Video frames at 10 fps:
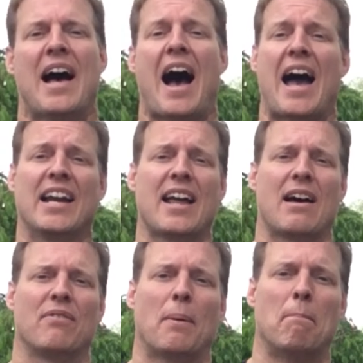I didn't
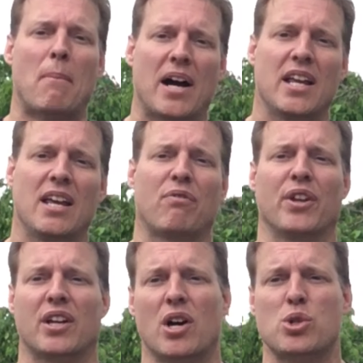have the money for
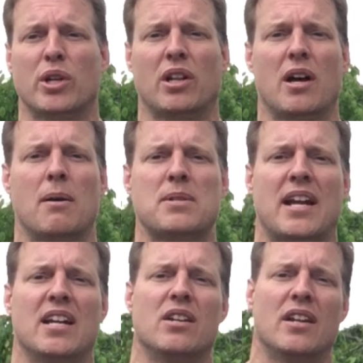the country clubs. I
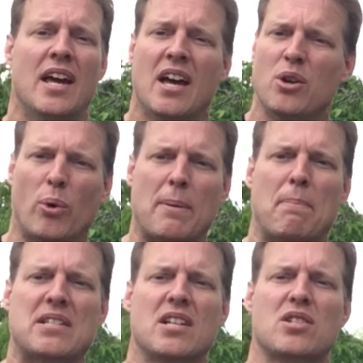didn't know any
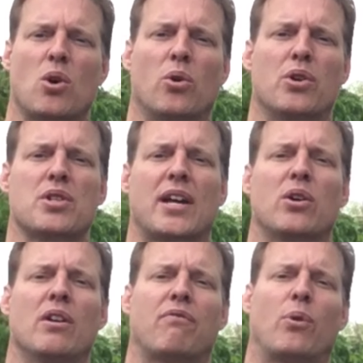business owners. I
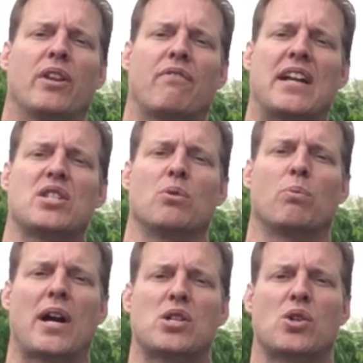couldn't afford the fancy
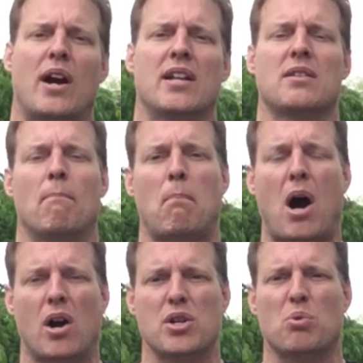restaurants and
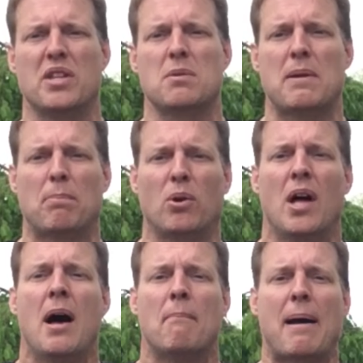bars where these people
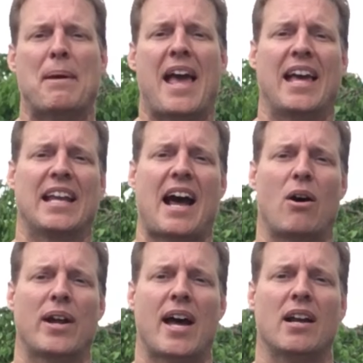might be hanging
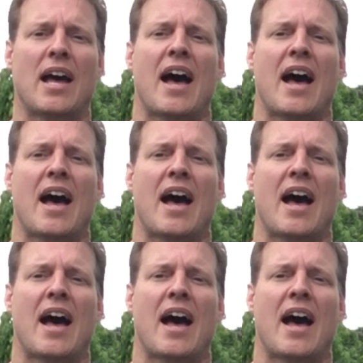out at.